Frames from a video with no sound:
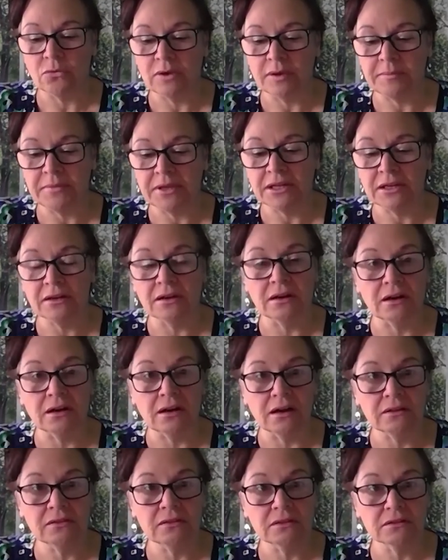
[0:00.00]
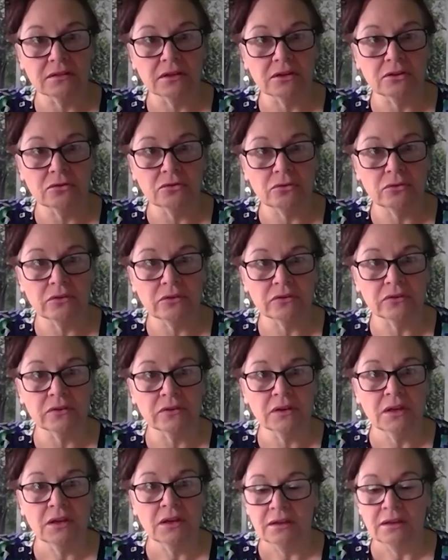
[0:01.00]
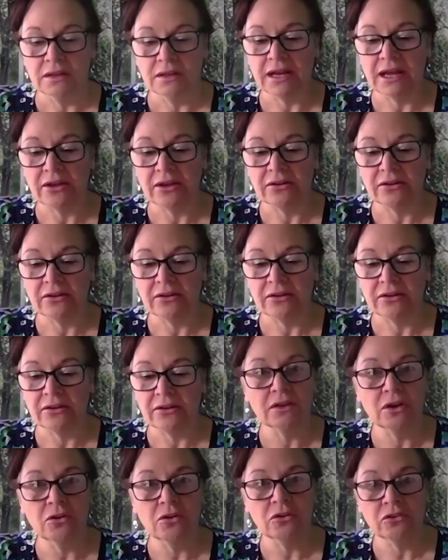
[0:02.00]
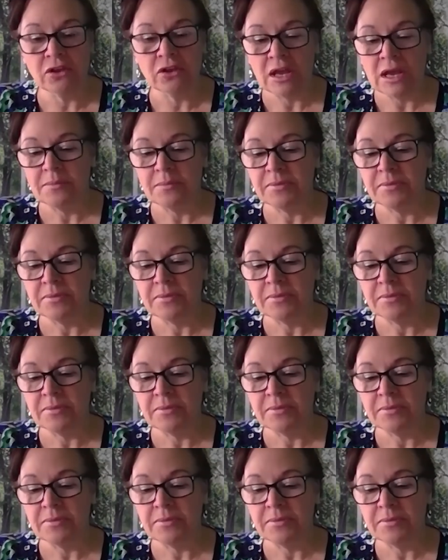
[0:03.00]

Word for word: women on the loans and how to get the loans,